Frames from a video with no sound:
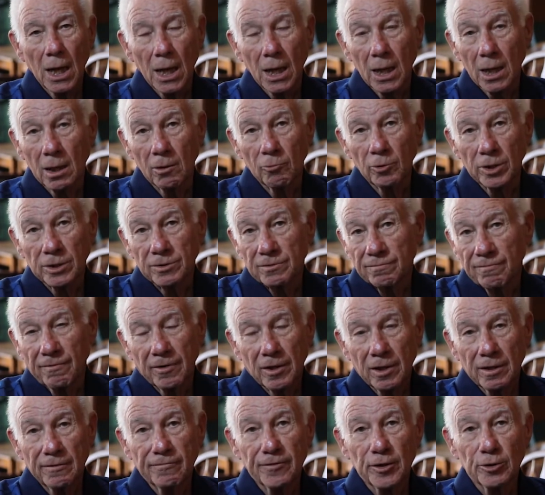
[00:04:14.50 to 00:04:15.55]
which
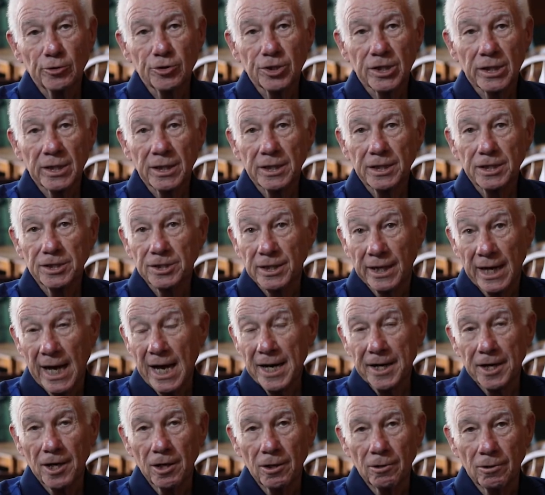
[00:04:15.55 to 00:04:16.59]
very few cities that I
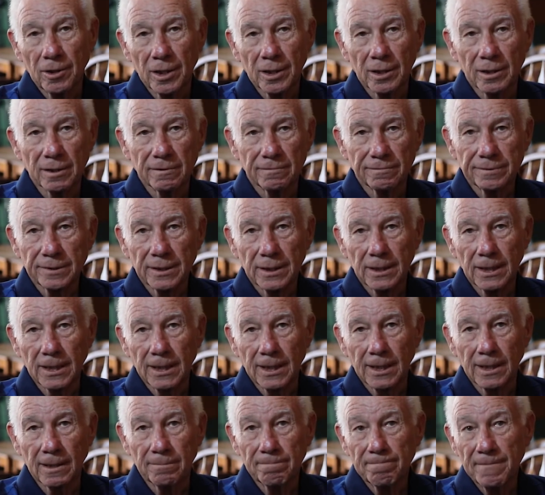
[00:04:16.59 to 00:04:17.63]
know of
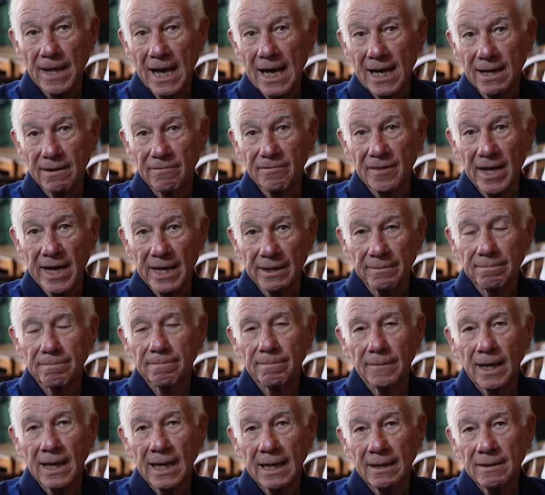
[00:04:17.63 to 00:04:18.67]
have that
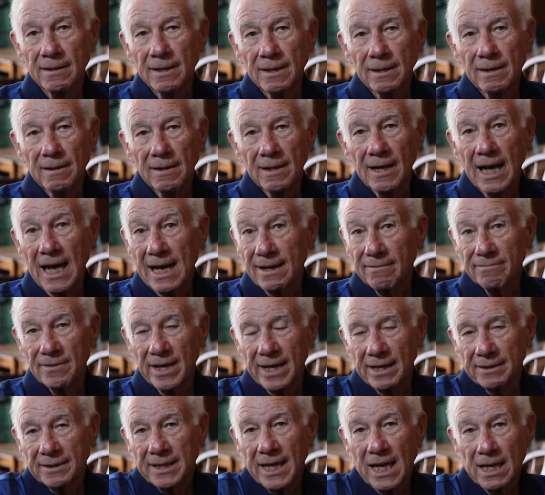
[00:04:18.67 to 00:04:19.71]

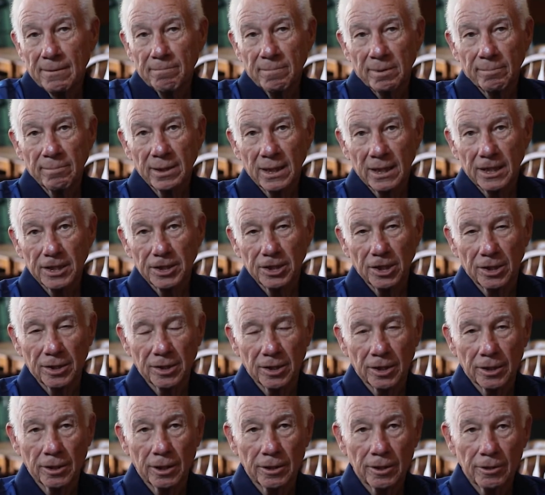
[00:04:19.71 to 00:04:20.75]
capability
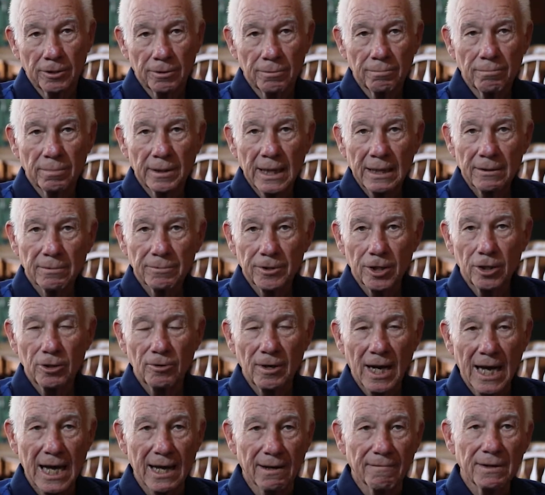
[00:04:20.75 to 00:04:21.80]
to do 2
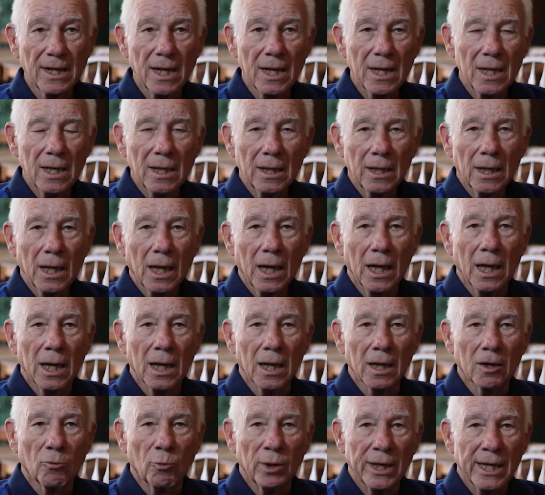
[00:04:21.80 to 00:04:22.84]
live.
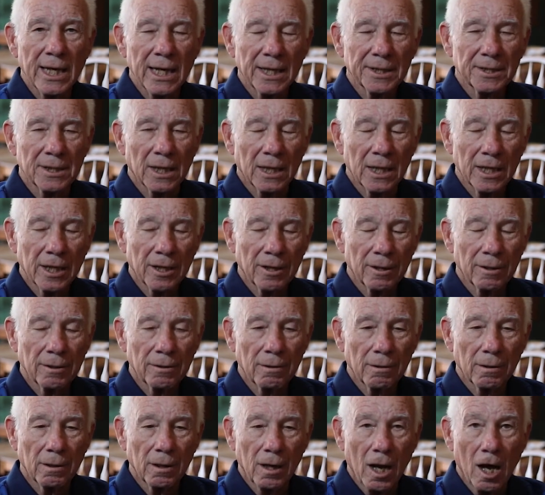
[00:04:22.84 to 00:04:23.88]
We got the liquor
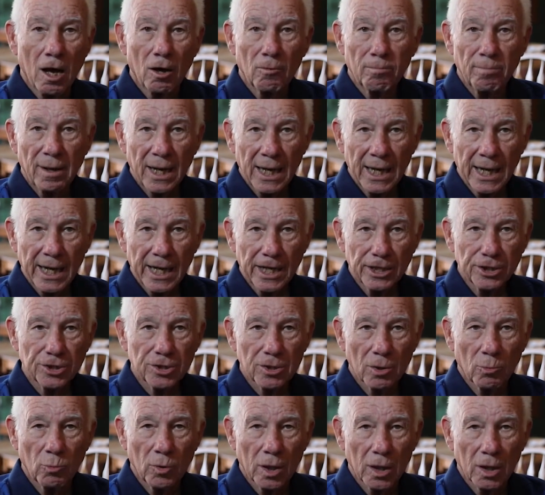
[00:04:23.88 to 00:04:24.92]
law passed
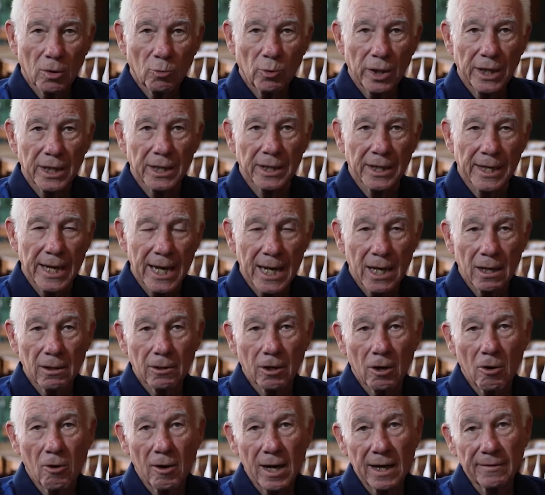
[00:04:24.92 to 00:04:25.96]
to where we could now
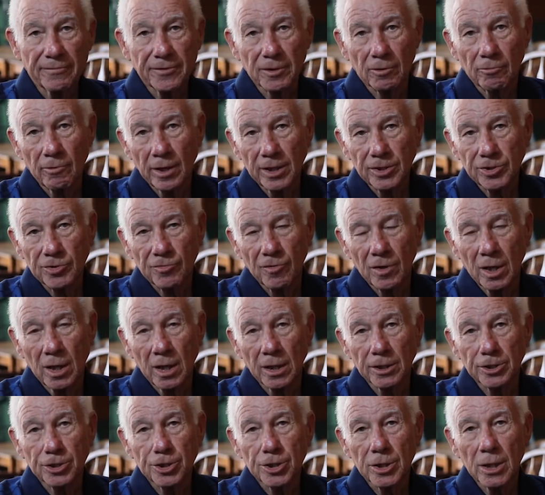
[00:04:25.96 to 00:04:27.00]
go after
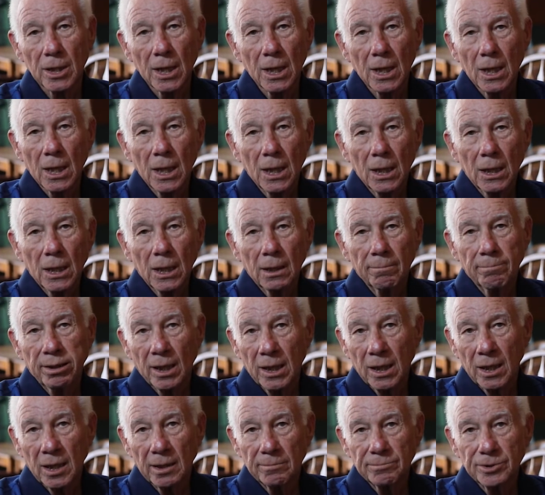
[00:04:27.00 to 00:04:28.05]
restaurants,
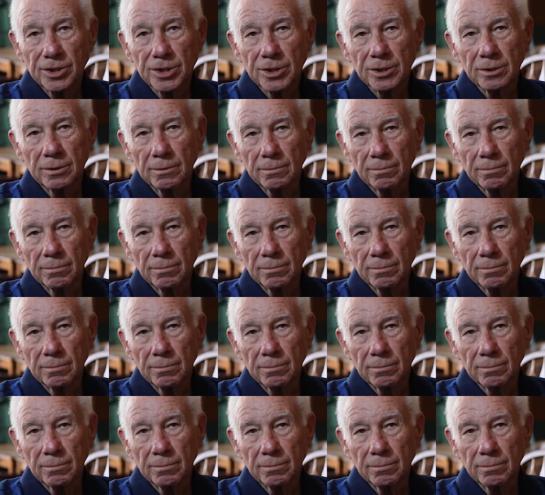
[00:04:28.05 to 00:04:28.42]
pubs,